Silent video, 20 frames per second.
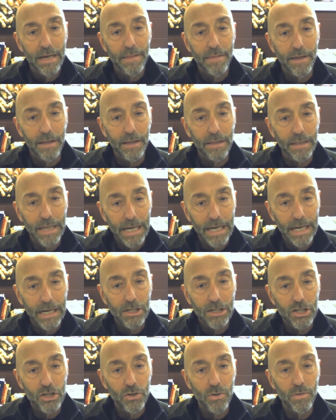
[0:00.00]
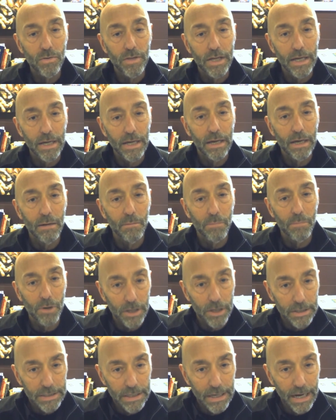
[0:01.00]
The link to the
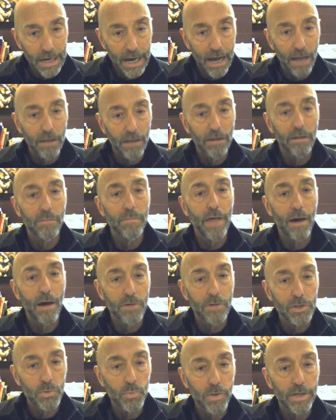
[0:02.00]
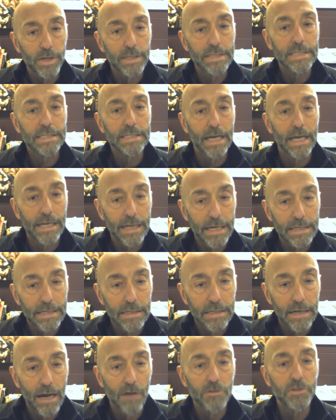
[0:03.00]
bulletin column that was with
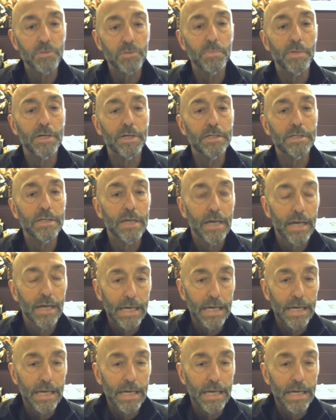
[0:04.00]
Sunday's announcement